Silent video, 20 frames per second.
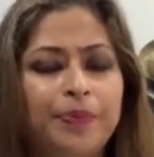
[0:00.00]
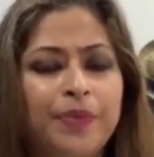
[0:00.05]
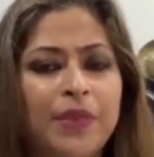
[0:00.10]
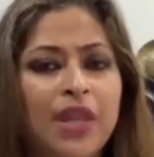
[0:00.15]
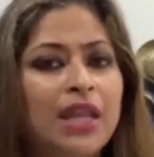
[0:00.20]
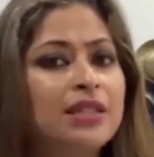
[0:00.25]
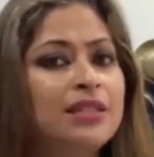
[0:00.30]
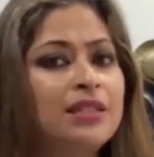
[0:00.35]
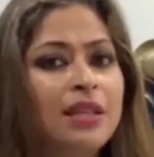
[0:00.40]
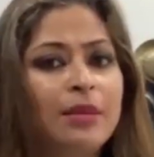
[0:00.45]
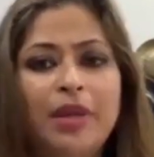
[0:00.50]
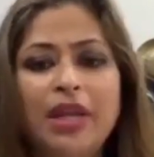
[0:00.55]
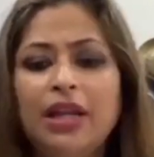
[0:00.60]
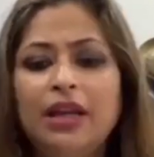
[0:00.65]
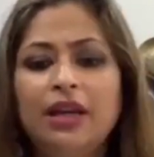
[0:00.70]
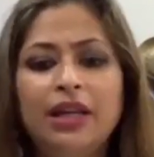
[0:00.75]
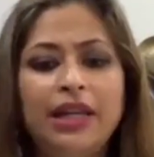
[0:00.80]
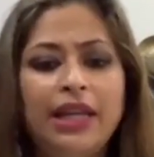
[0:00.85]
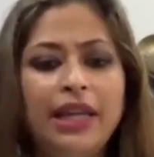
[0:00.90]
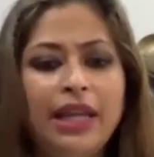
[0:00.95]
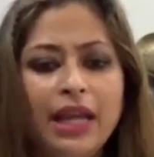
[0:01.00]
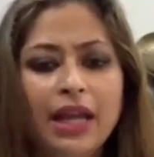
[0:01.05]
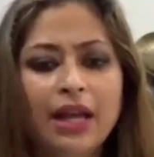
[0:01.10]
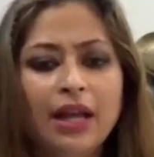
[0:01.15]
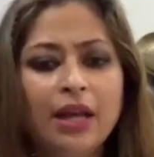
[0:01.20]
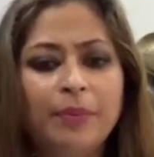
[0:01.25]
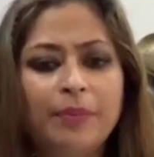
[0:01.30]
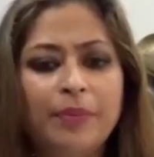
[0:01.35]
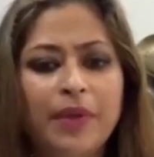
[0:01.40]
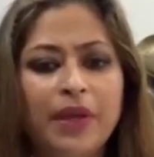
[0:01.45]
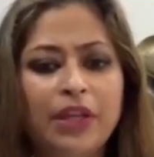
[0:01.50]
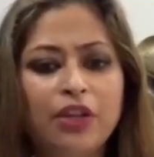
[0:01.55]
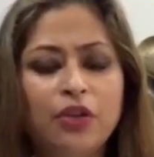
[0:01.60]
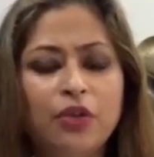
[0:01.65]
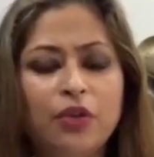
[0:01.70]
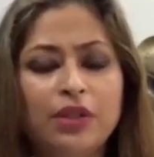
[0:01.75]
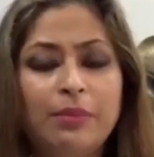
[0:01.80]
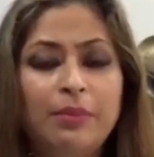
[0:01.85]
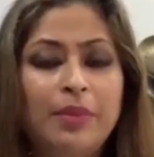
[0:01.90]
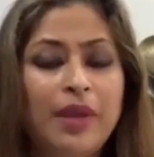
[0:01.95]
Similarly,
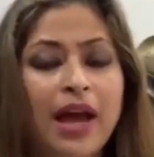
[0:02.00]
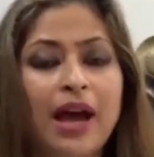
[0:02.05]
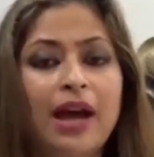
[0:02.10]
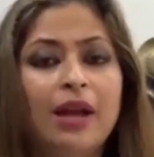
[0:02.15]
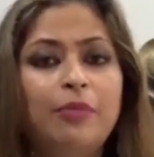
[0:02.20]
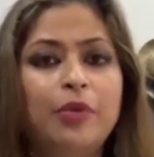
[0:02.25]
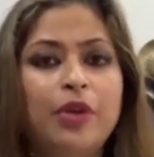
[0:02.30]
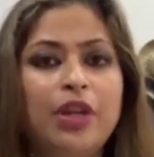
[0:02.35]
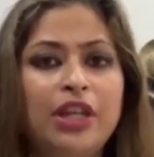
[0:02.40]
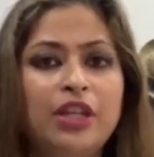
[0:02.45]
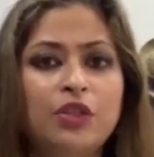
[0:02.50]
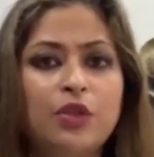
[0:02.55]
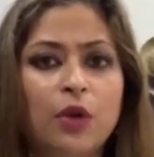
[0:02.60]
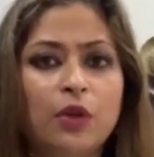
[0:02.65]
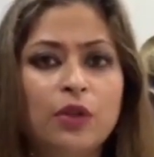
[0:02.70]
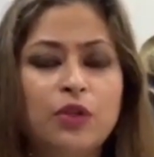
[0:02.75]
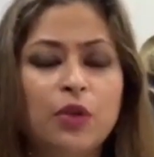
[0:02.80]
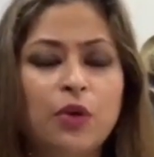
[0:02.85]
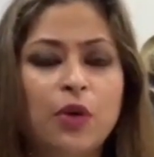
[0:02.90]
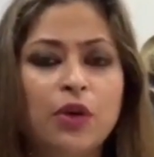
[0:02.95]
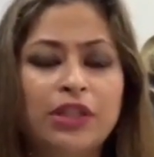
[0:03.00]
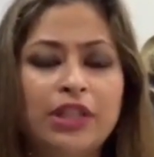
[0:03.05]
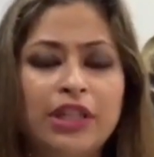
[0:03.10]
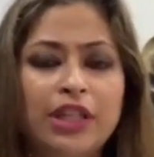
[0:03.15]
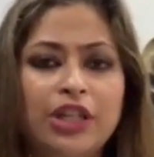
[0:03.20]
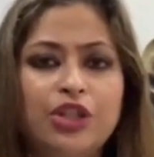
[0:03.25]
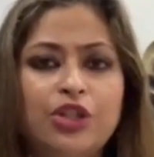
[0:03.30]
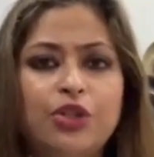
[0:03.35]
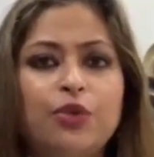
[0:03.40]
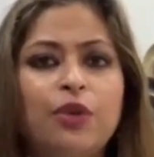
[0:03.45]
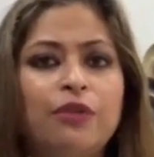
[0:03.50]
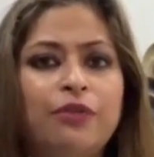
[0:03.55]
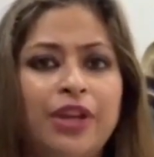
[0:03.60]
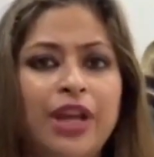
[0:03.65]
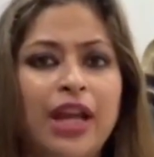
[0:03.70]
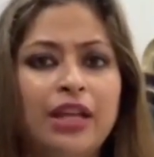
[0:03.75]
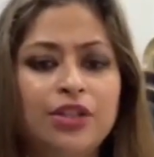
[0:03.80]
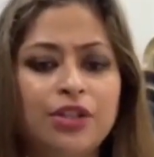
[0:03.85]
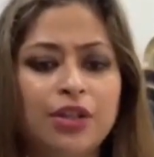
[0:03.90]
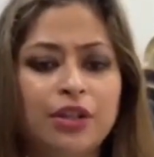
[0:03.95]
the Bihar police also on the issue of
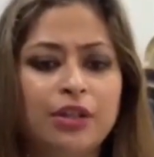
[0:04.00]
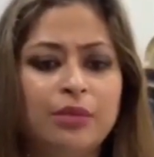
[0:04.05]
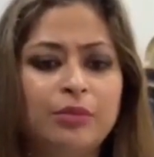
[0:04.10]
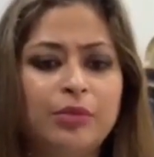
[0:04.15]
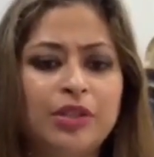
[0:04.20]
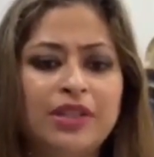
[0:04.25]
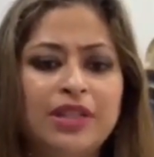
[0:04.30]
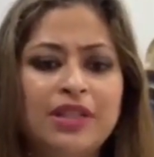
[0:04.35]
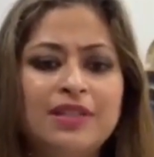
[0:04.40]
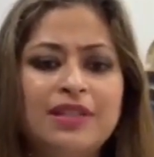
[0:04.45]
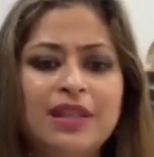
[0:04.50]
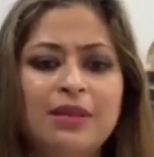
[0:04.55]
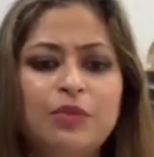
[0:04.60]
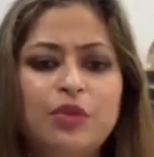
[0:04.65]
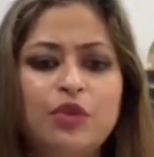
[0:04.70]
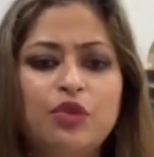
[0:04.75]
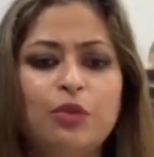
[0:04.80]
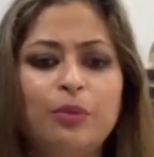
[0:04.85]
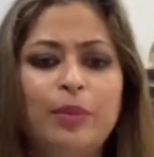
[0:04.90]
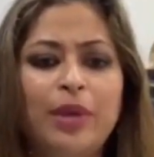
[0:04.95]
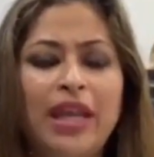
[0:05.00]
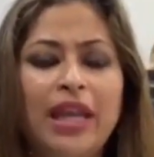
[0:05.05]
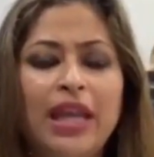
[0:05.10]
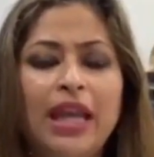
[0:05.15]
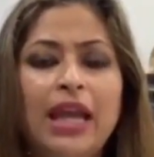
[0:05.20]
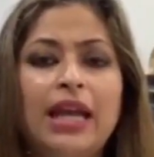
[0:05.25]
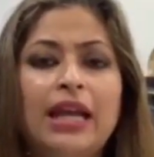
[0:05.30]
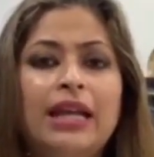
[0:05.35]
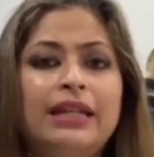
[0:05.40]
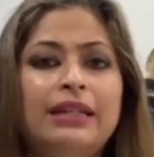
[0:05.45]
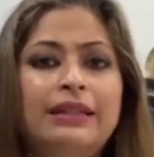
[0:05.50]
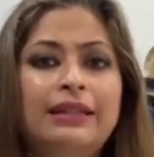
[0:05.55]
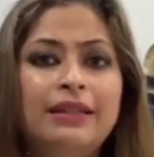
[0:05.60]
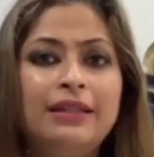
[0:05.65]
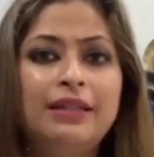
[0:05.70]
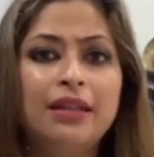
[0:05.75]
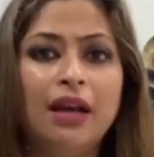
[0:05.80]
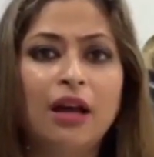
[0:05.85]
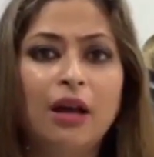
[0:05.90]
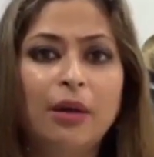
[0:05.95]
Rhea Chakraborty seems to be
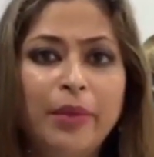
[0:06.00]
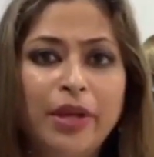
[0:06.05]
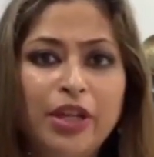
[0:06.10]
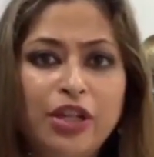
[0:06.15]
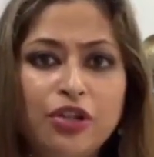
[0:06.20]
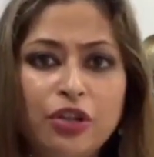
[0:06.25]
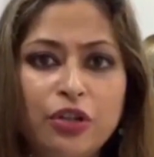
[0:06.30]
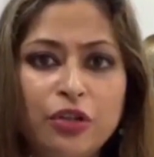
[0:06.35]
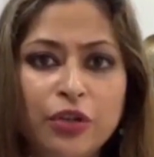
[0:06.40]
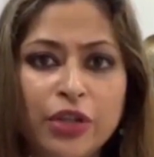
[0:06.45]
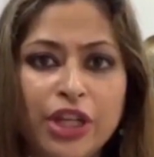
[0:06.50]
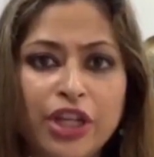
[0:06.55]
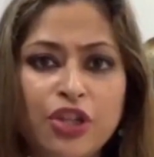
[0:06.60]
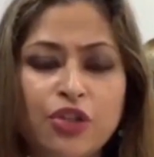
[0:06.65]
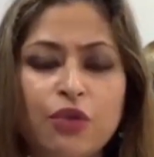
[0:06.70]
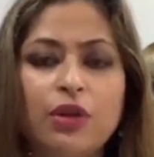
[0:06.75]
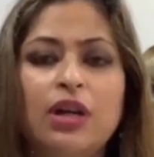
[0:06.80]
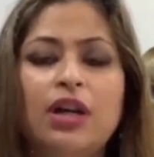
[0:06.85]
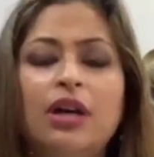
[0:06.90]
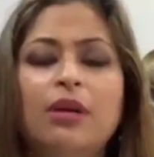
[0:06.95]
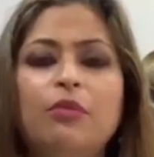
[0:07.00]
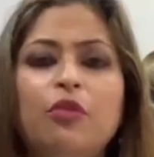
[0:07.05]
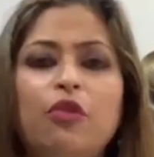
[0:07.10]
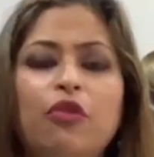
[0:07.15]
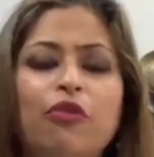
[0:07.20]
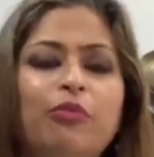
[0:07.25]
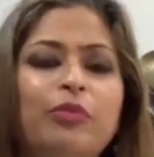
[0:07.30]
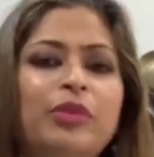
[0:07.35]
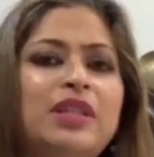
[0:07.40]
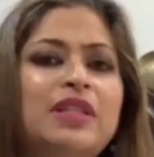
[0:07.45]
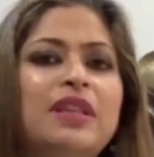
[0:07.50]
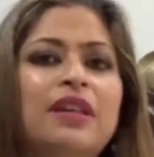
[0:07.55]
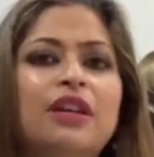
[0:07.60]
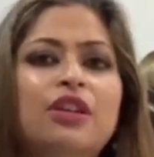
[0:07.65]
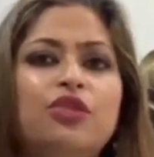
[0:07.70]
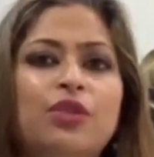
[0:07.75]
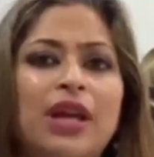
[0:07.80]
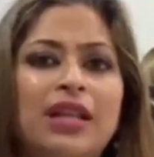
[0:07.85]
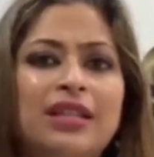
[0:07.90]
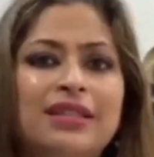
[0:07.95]
determined to look into her movements,
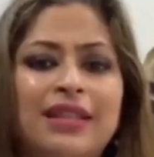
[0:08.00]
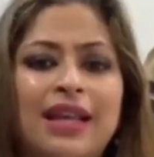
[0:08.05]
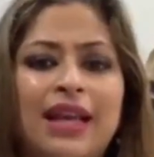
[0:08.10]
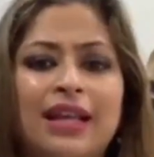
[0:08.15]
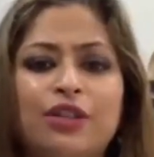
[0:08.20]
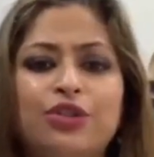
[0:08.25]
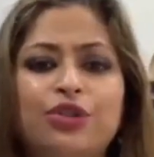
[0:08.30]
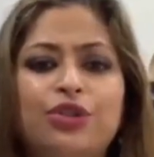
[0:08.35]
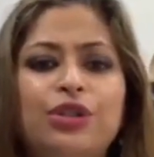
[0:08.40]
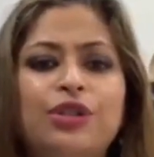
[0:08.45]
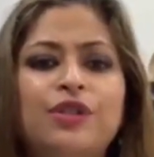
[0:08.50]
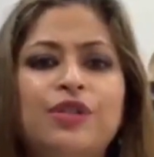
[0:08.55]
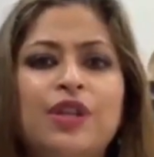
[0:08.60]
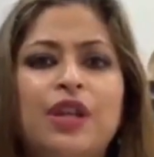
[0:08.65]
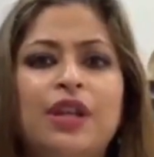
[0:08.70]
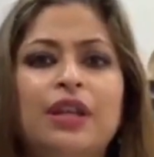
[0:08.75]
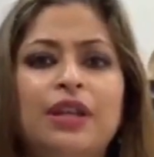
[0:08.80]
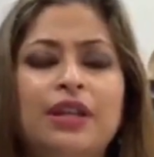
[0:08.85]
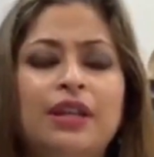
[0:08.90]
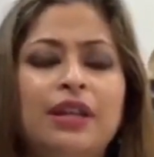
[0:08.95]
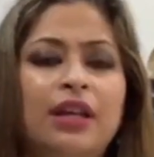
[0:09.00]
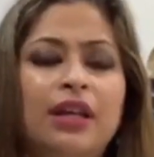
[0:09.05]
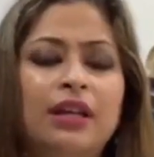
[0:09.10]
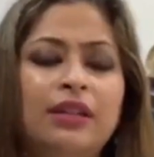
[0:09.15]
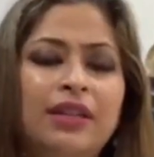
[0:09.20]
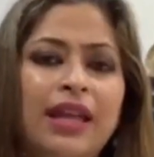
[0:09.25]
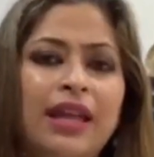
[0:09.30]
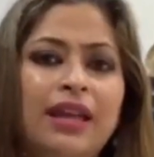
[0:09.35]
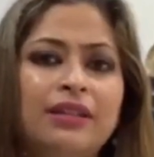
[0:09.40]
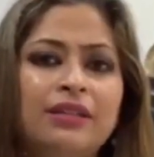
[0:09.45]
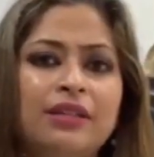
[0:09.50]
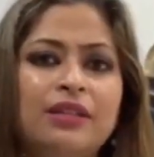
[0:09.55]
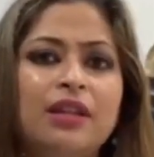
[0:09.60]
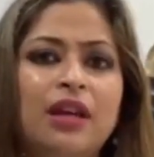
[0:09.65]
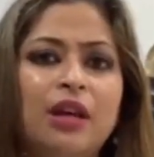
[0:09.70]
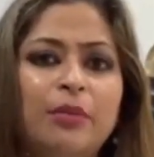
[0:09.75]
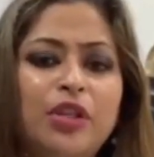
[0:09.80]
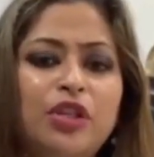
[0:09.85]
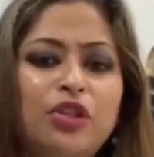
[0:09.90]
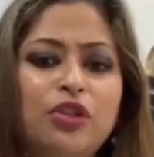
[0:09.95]
her transactions, and they are
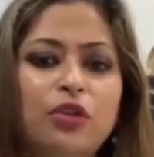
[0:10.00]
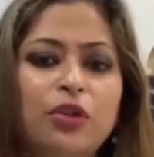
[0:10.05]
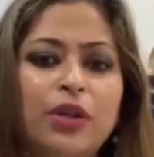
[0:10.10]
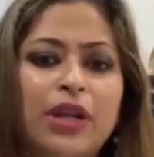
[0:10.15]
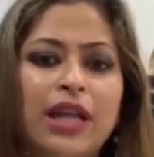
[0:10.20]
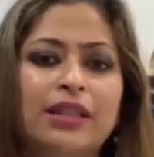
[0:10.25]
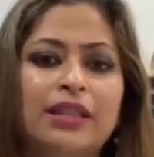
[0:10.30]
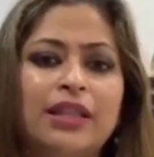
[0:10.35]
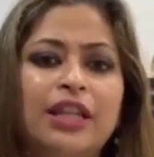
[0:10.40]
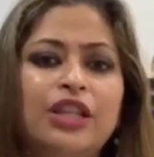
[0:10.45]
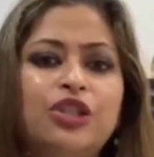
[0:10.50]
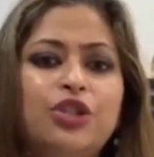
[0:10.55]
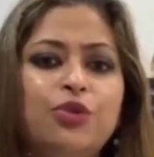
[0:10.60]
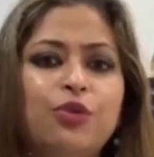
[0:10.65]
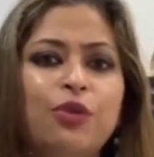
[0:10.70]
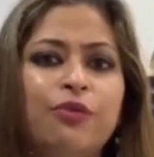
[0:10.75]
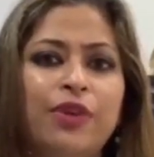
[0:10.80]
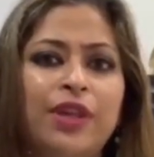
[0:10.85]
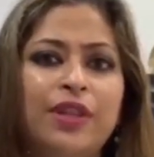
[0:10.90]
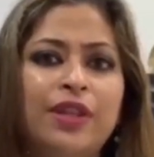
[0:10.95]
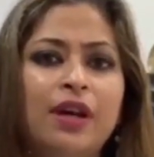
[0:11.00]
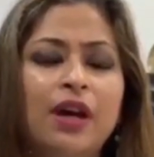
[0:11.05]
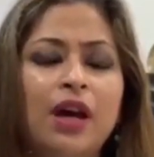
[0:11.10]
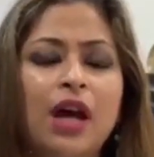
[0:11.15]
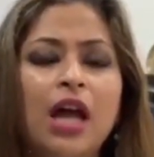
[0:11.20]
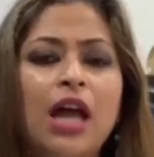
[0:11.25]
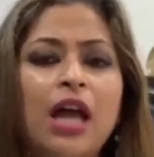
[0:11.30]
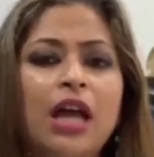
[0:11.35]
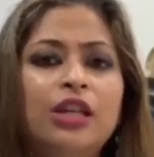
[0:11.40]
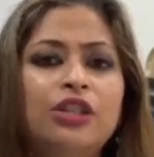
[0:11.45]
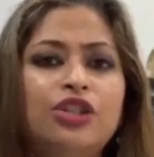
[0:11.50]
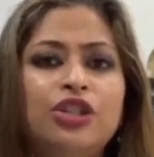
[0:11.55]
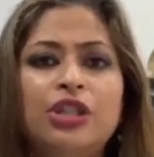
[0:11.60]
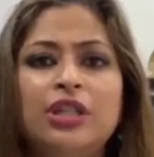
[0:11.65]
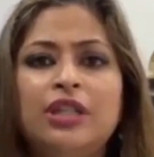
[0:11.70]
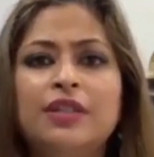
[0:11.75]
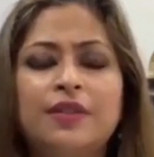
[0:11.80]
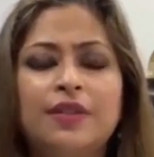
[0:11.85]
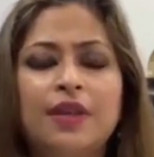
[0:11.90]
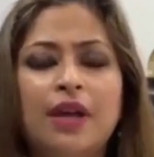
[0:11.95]
determined to look at the issue of whether
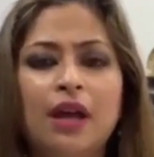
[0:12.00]
she is,